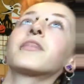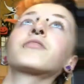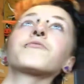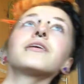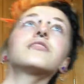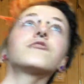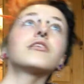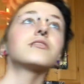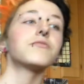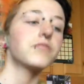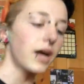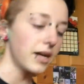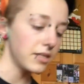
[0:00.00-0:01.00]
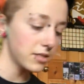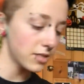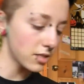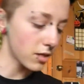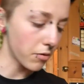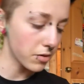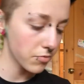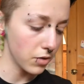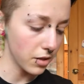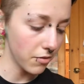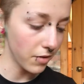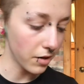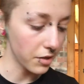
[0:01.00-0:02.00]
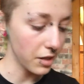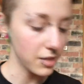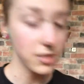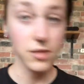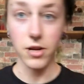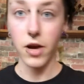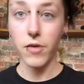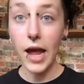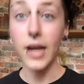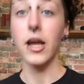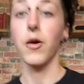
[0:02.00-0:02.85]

but three strings of lights. That's not what's really fairy lights yet. Okay,